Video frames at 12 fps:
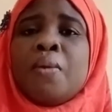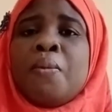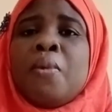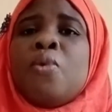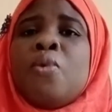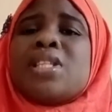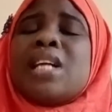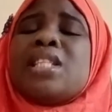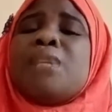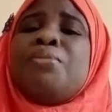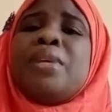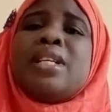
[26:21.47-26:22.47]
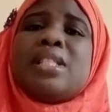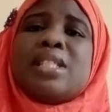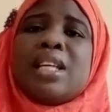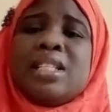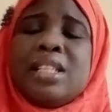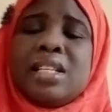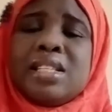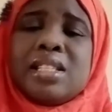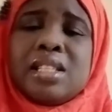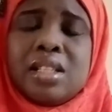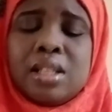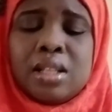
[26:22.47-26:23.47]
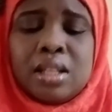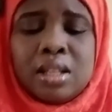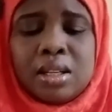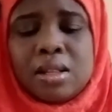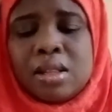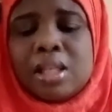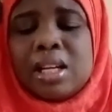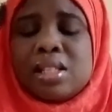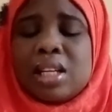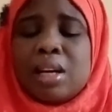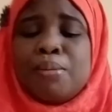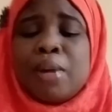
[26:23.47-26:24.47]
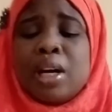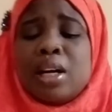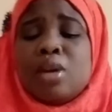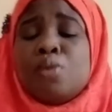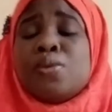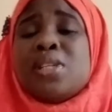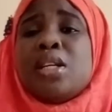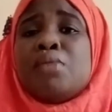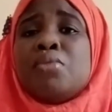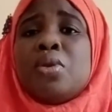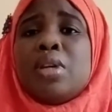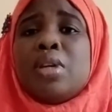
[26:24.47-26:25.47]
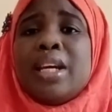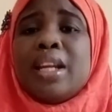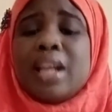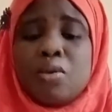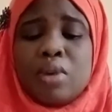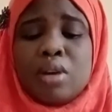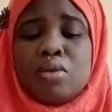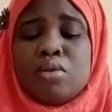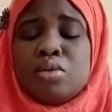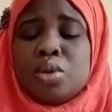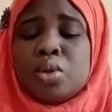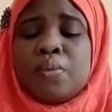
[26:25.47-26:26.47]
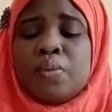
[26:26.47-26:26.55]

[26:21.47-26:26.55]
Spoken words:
What are the breeding techniques that are obtainable in aquaculture?